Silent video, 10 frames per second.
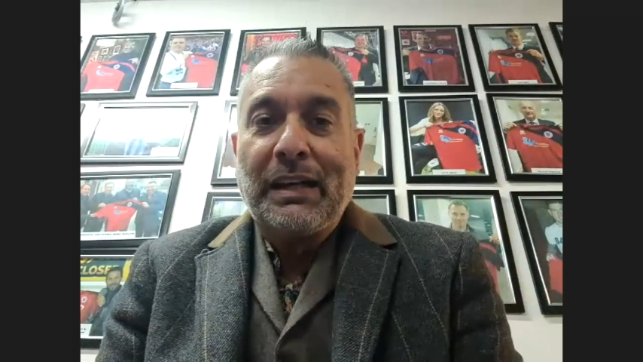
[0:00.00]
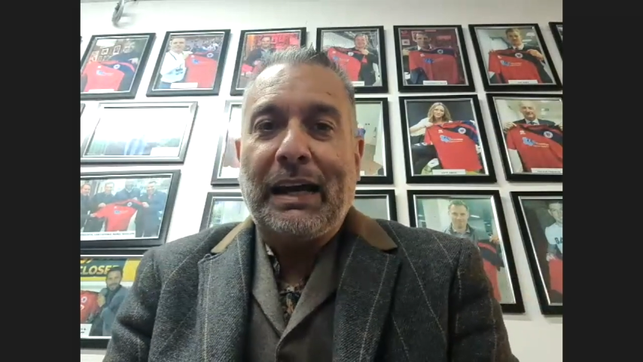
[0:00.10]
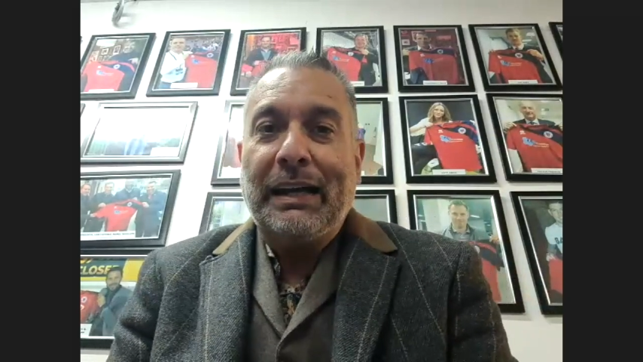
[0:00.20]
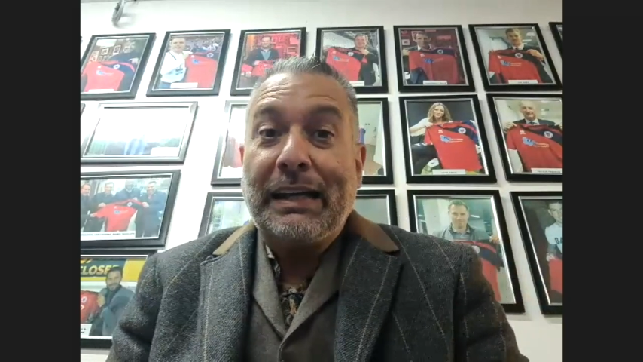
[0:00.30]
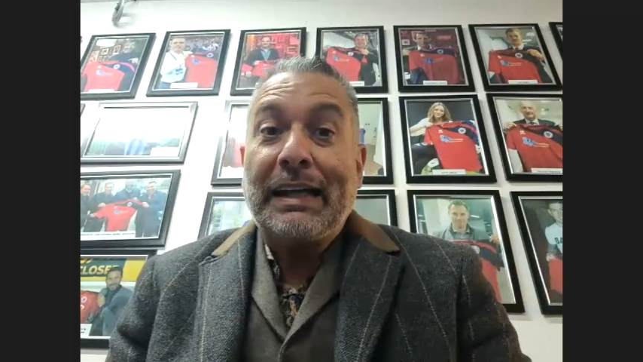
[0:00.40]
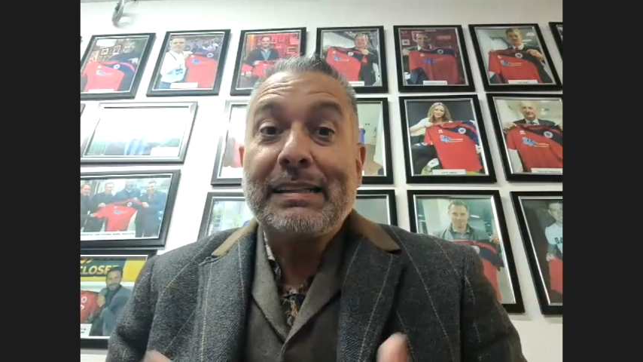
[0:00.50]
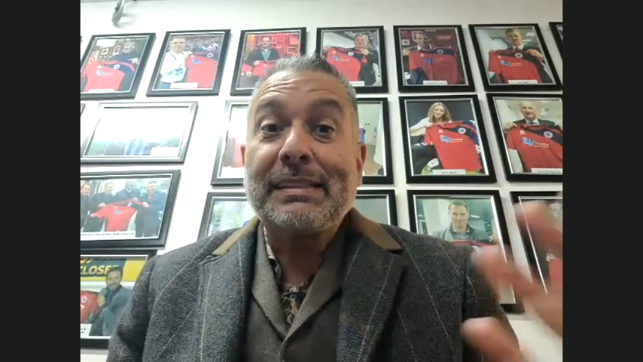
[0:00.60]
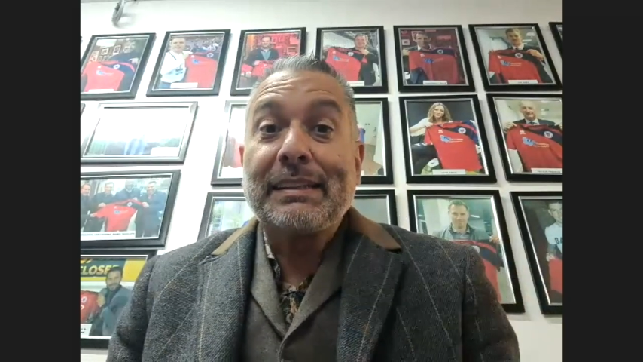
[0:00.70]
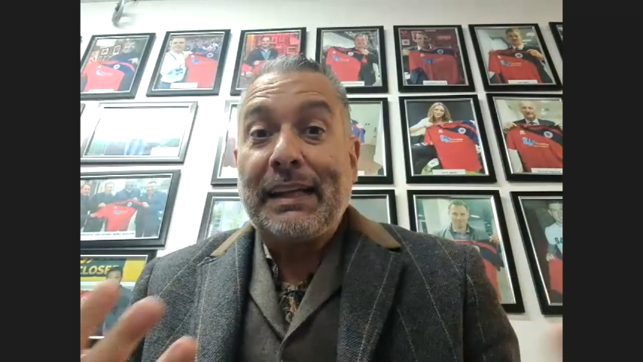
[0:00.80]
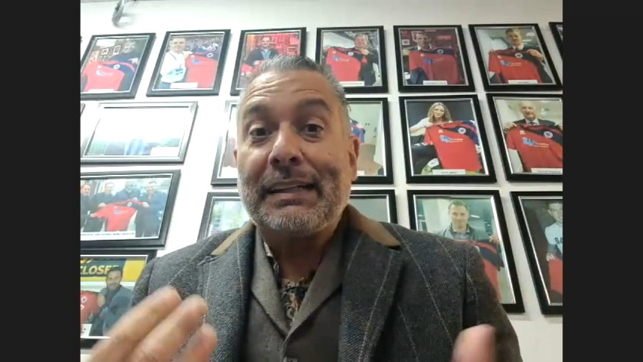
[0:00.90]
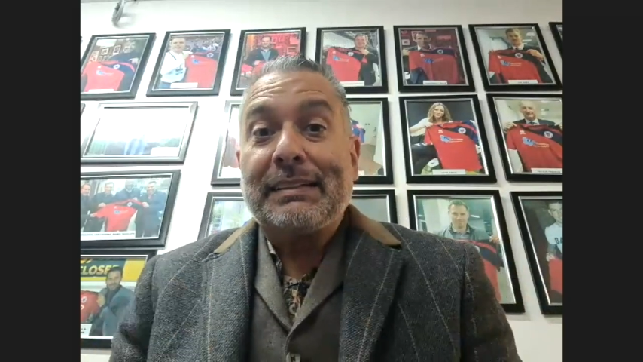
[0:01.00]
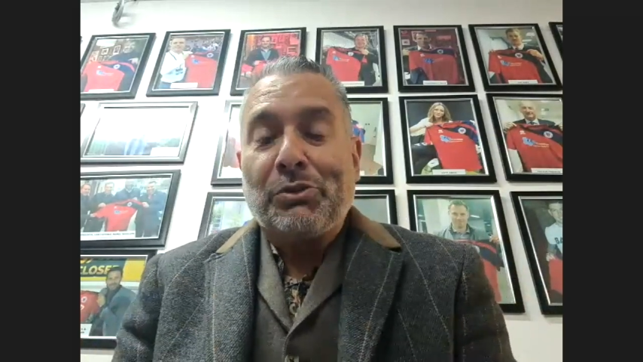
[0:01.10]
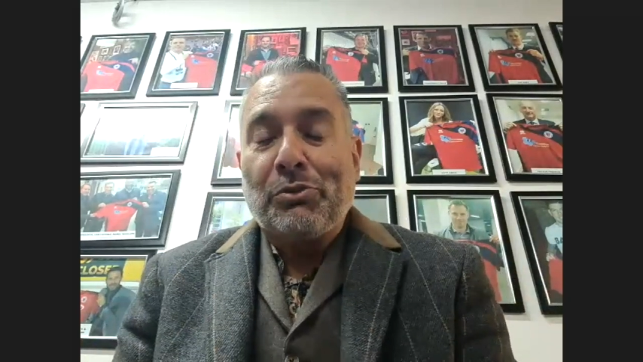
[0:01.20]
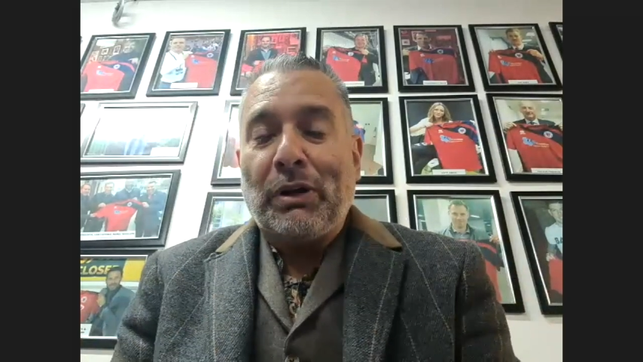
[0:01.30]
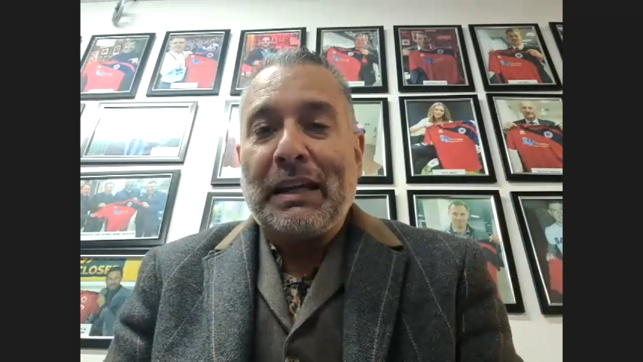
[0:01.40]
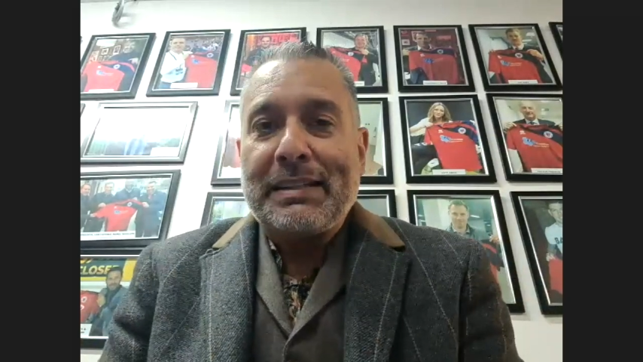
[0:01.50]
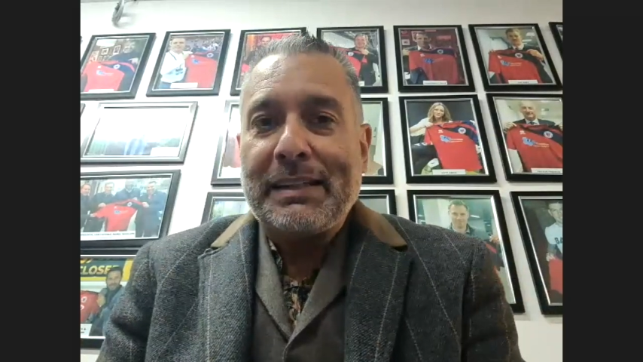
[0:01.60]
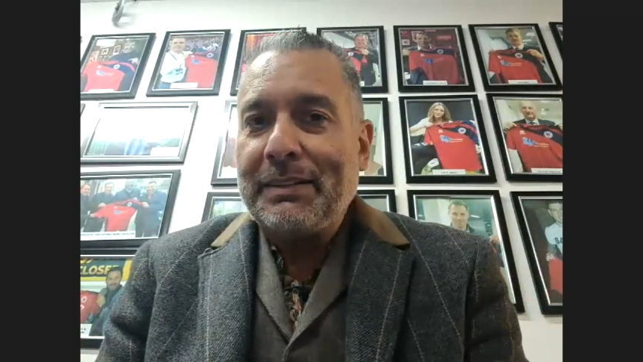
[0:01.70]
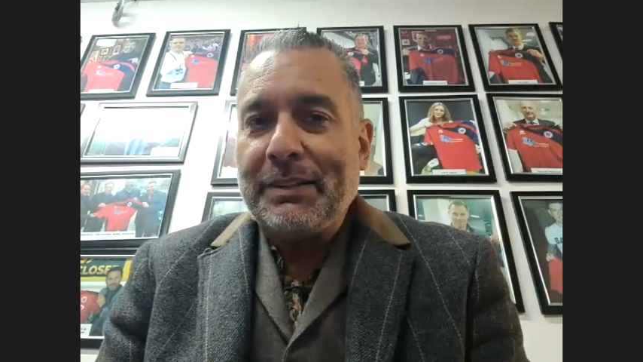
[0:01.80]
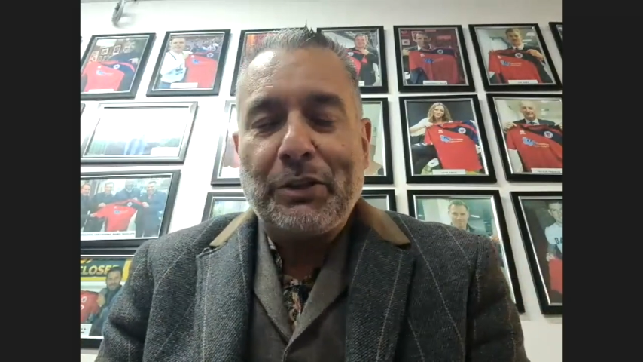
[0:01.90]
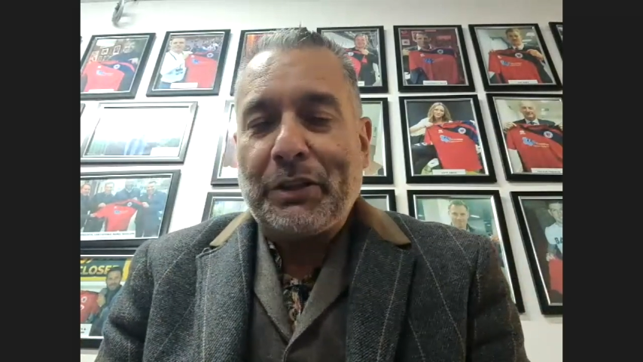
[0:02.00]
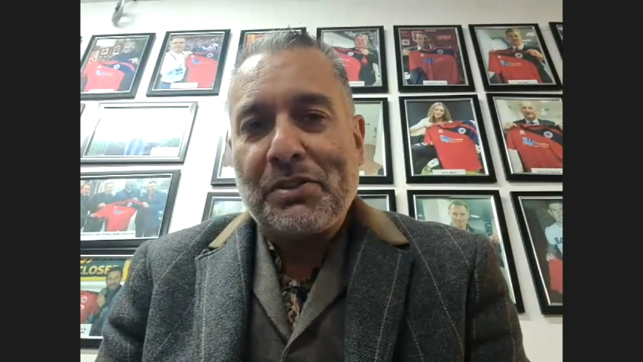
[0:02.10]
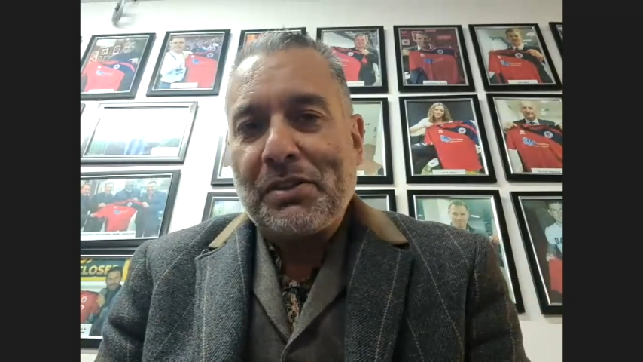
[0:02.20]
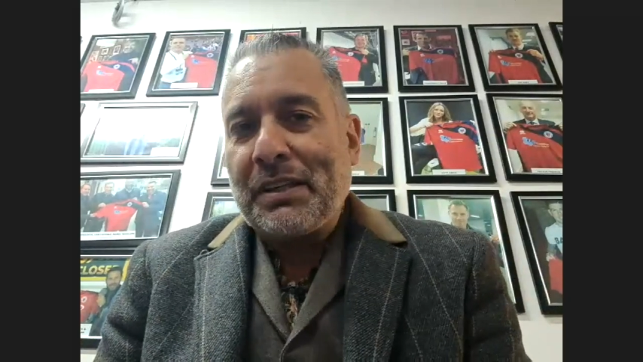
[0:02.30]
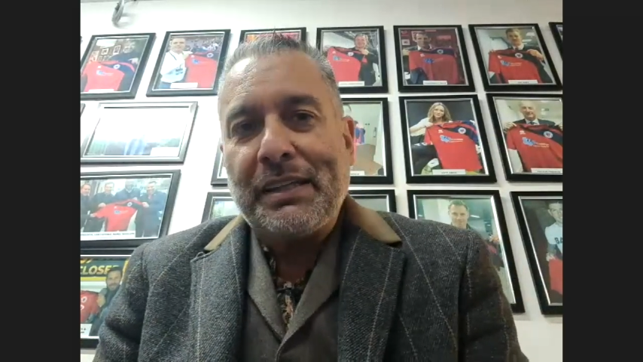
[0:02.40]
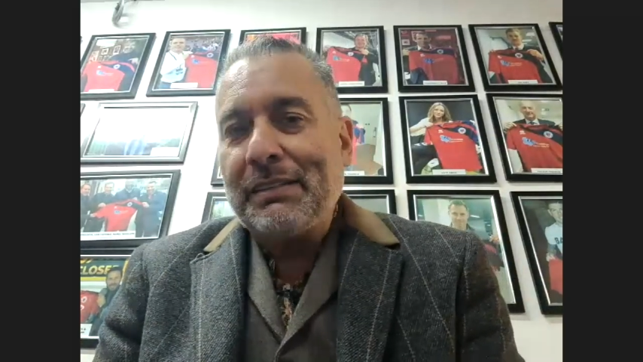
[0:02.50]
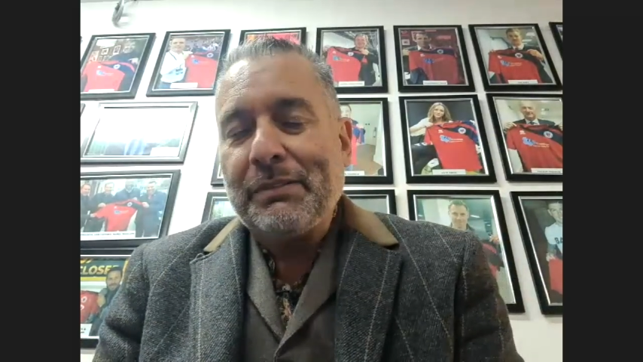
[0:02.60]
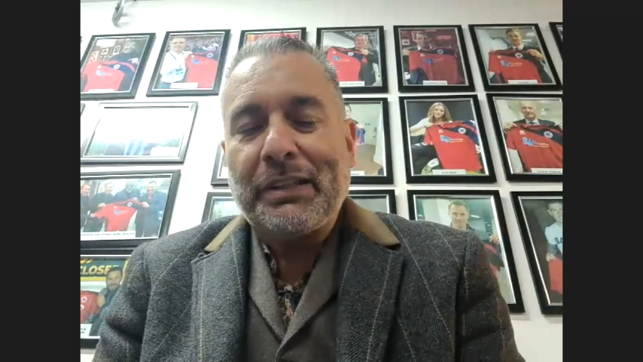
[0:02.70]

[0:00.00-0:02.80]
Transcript: and that duality you can see